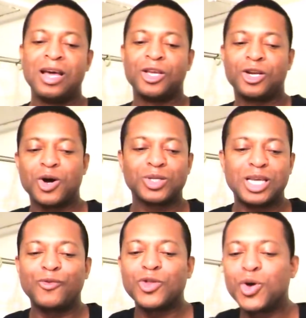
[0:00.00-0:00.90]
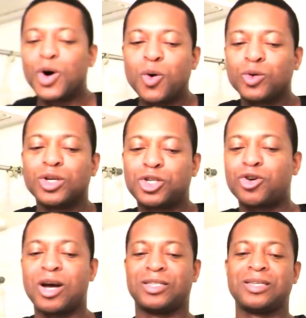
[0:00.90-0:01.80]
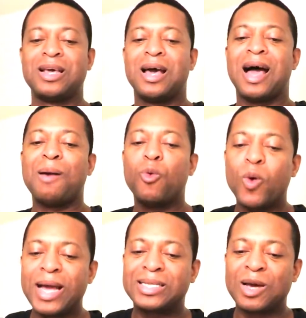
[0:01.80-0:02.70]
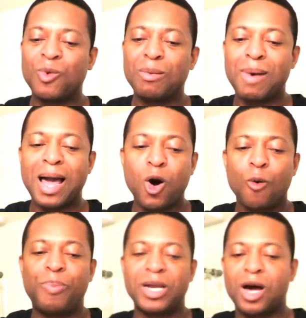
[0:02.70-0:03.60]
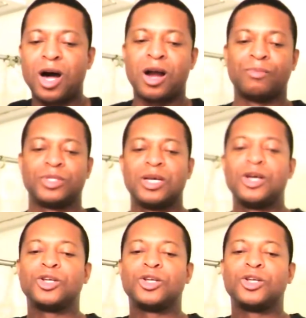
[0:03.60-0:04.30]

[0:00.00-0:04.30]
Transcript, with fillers: You don't even know who to trust. I'm waiting with my open arms.